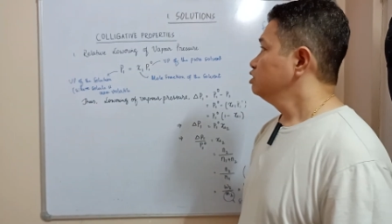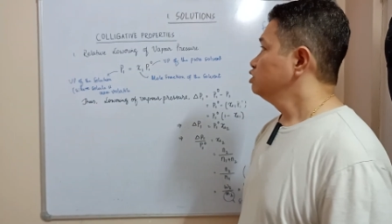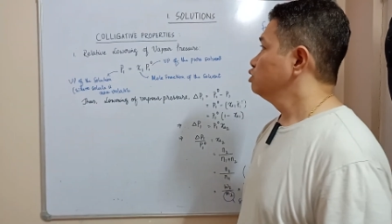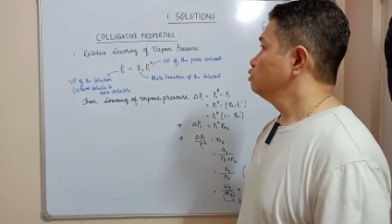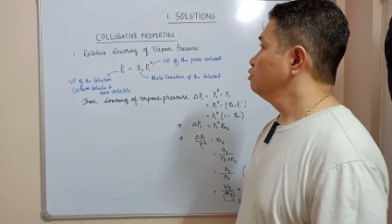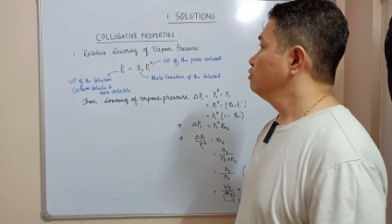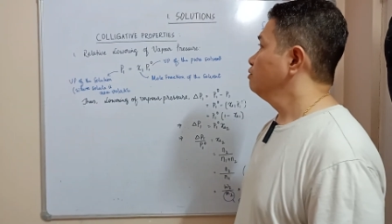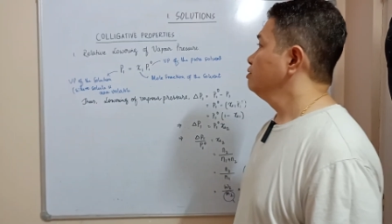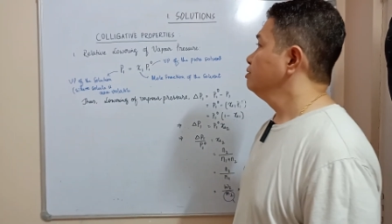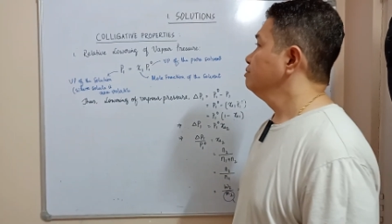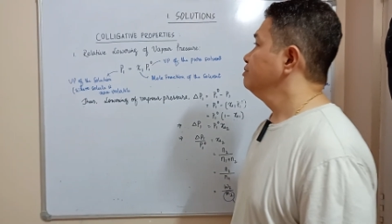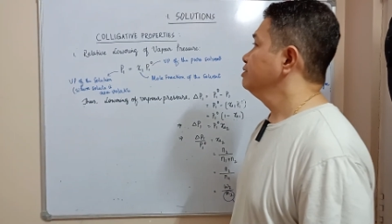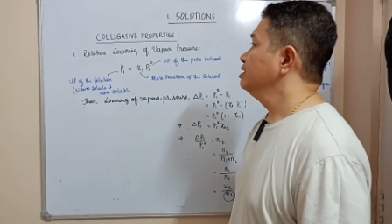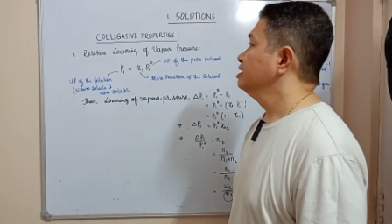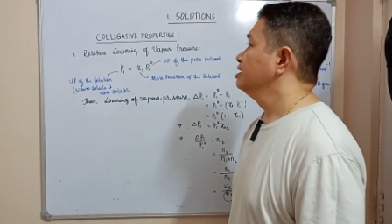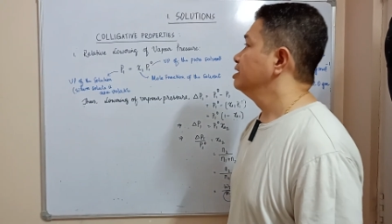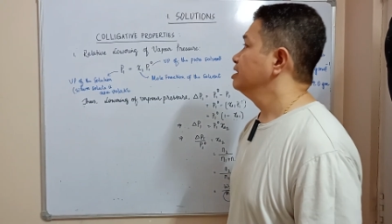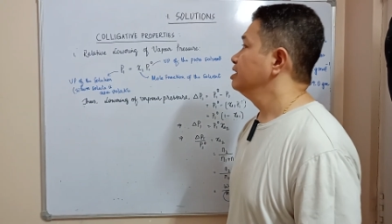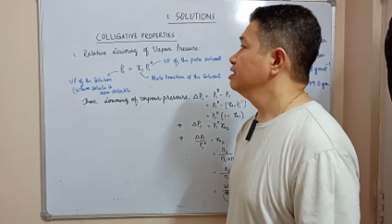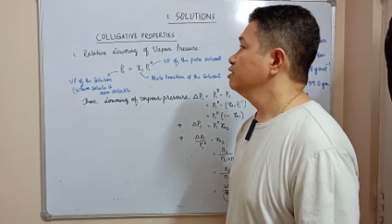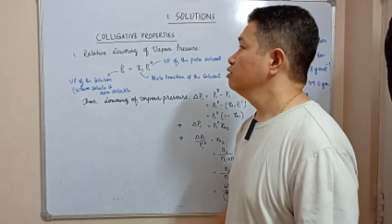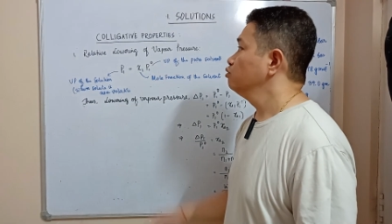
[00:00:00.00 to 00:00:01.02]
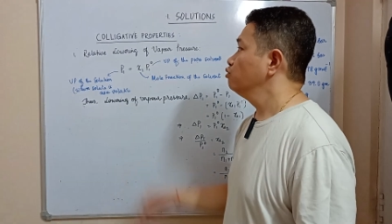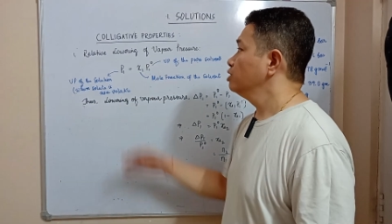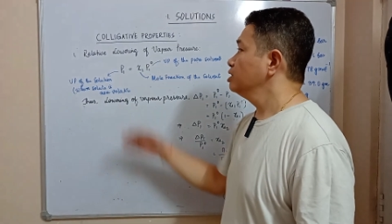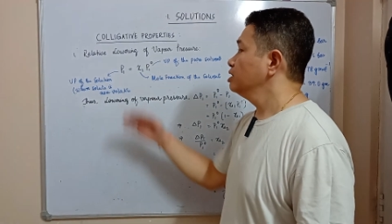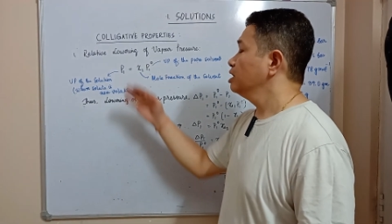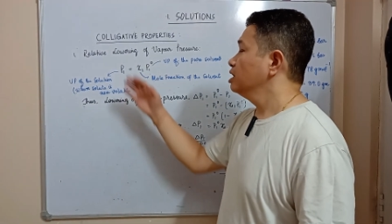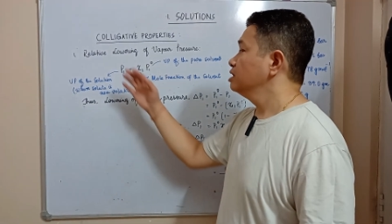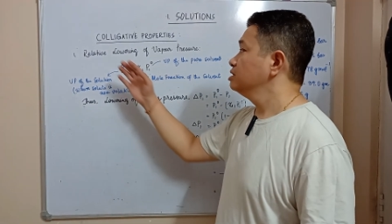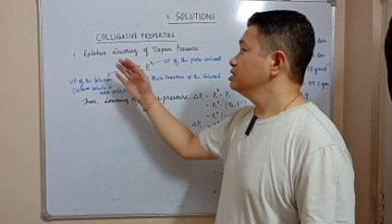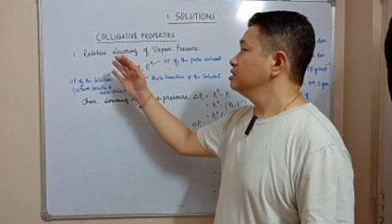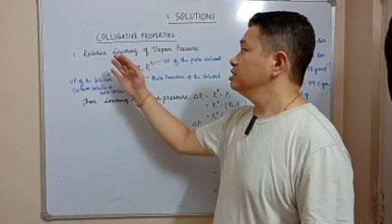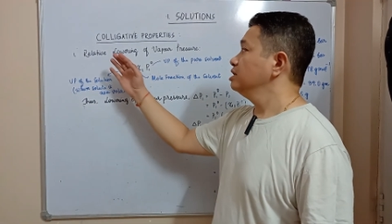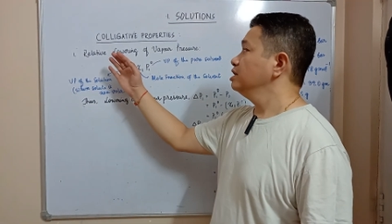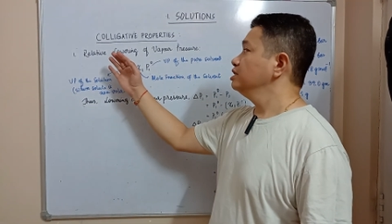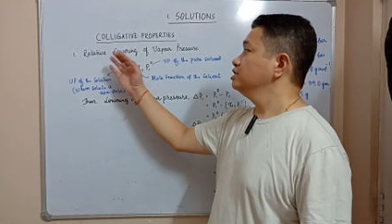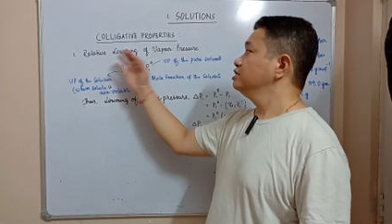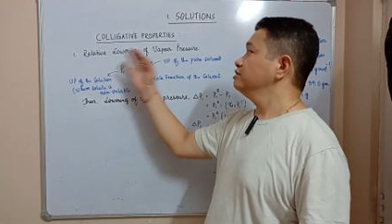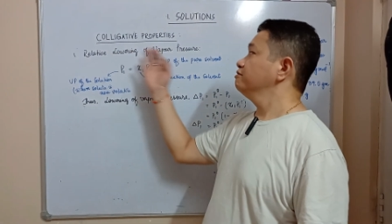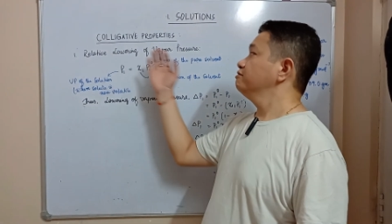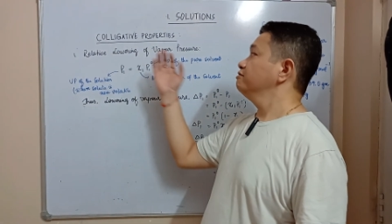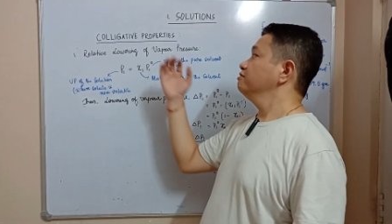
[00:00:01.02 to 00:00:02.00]
So we will be learning what are the
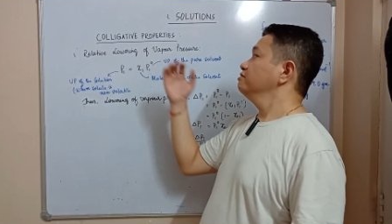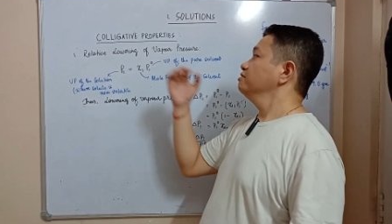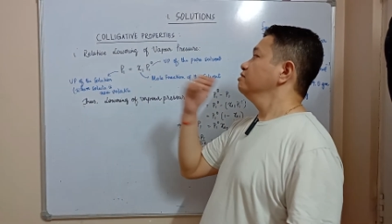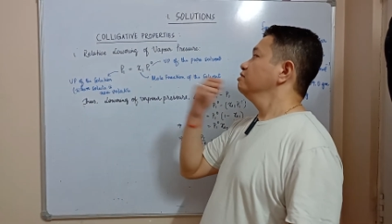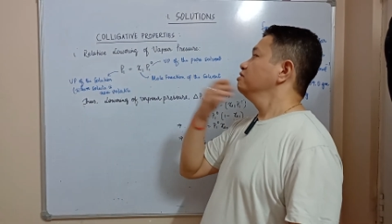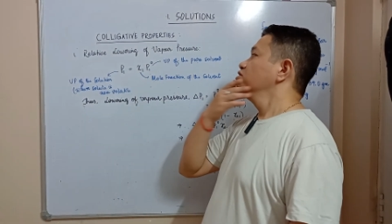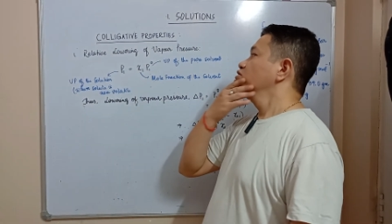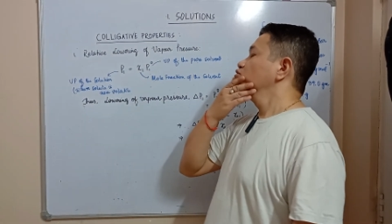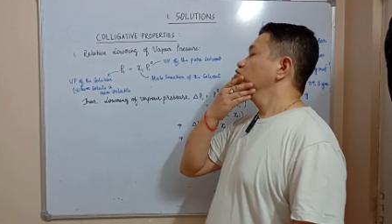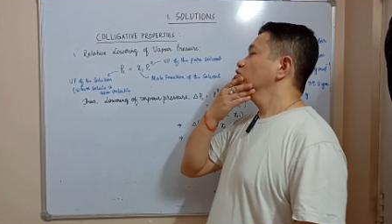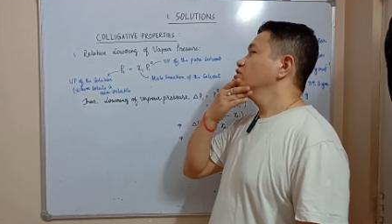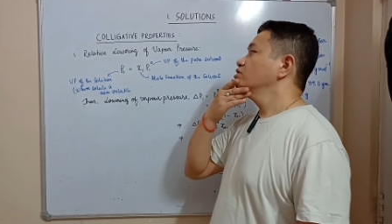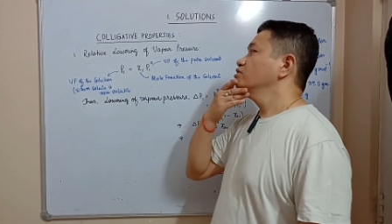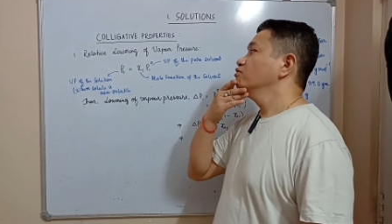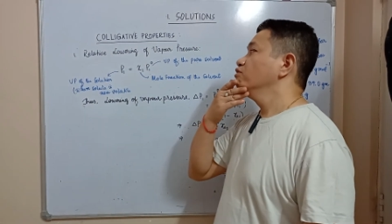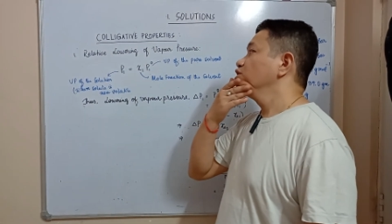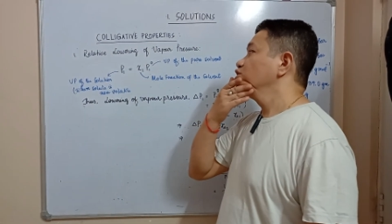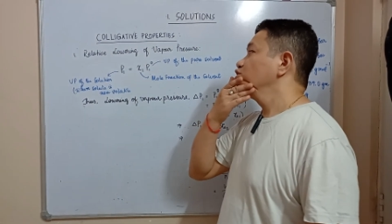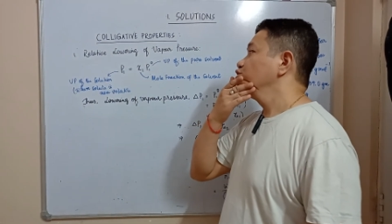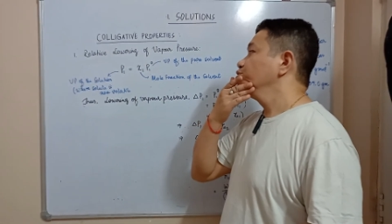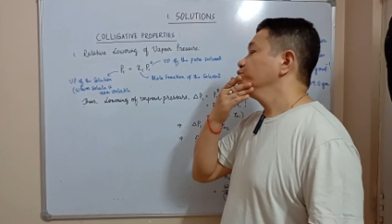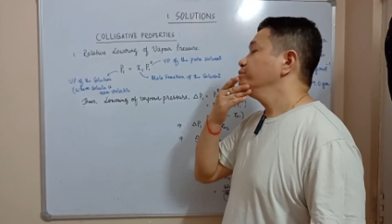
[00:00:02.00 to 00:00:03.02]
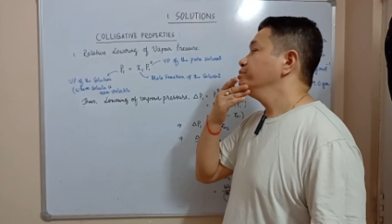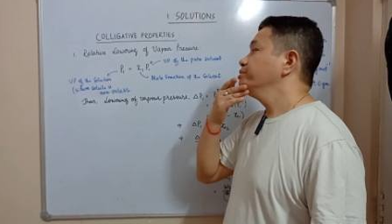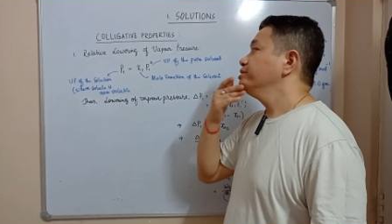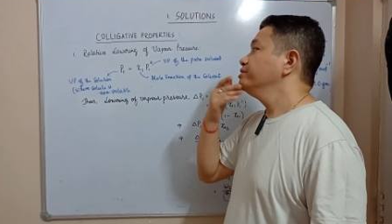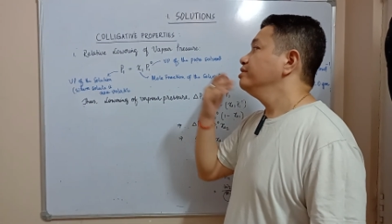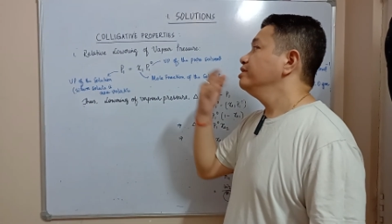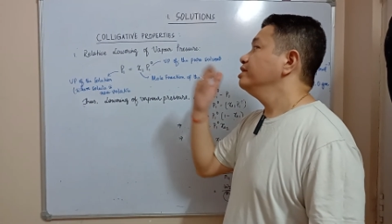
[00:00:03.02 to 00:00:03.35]
relative, what do we mean by